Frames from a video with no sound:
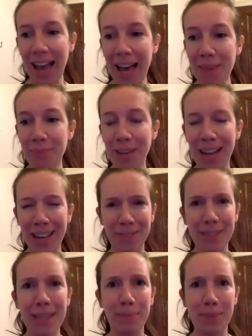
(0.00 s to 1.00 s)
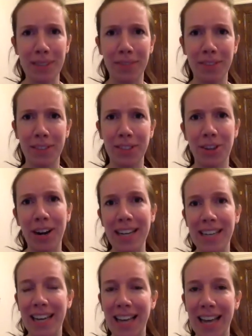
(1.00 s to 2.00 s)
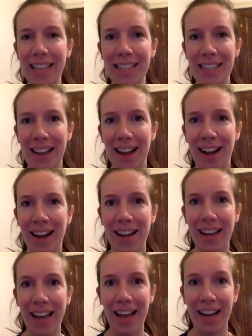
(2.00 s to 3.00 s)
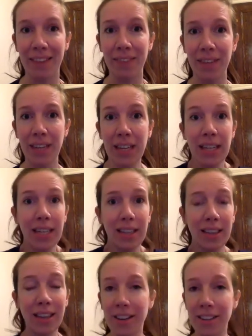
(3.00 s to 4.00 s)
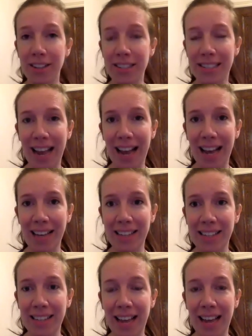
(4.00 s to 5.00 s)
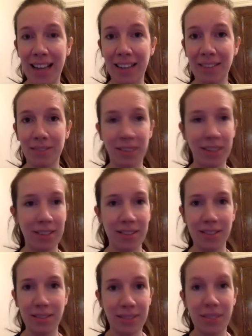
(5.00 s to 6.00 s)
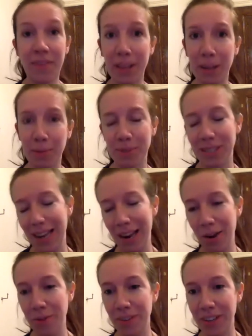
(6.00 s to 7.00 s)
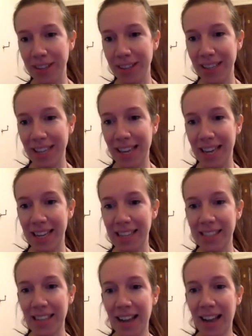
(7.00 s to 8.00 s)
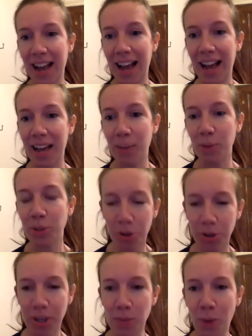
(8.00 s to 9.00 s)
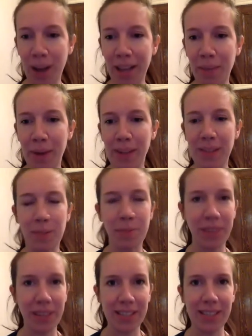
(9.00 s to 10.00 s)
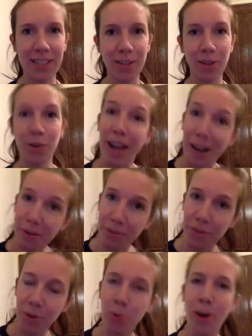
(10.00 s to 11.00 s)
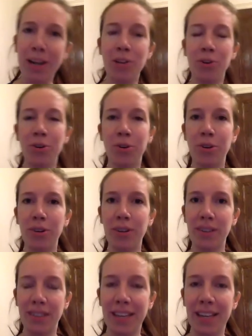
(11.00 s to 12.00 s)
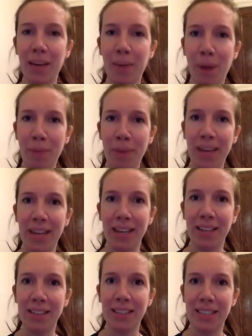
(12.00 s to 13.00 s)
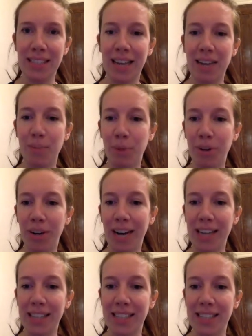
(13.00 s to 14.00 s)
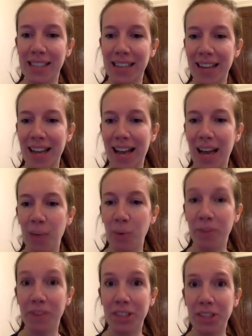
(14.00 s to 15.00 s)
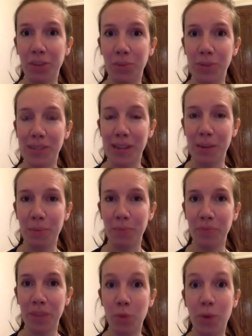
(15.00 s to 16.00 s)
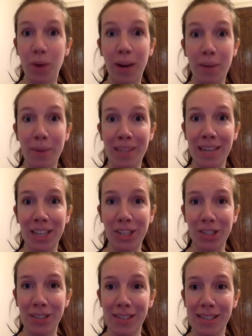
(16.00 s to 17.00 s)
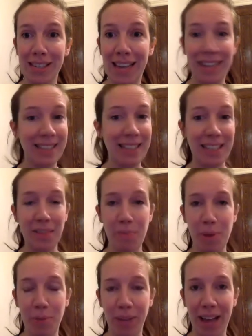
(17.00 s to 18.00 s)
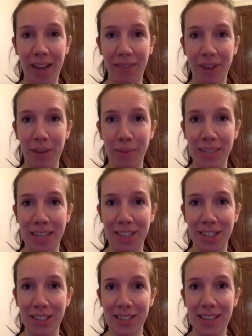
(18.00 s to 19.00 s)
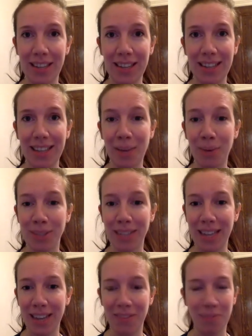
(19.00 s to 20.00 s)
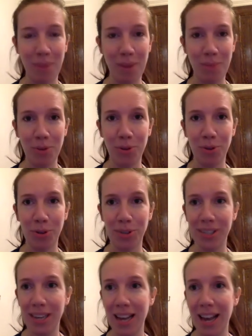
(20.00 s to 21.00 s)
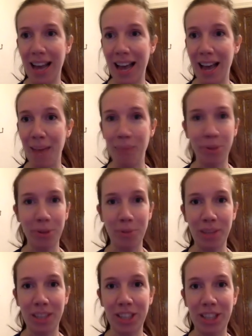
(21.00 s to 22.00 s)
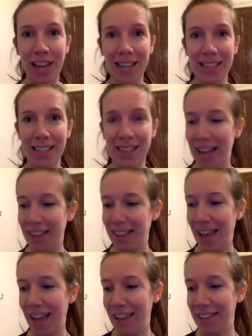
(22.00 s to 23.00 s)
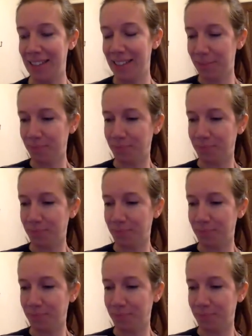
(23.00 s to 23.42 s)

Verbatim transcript: um, kind of tips of the trade, I guess, that I have learnt and, uh, and developed over the years. And we'll talk as well about some things to look out for when you're thinking about making these kind of podcasts. And we'll finish off with some recommendations. And indeed, if people have recommendations that they want to give, maybe you could uh, put them in the chat at the end.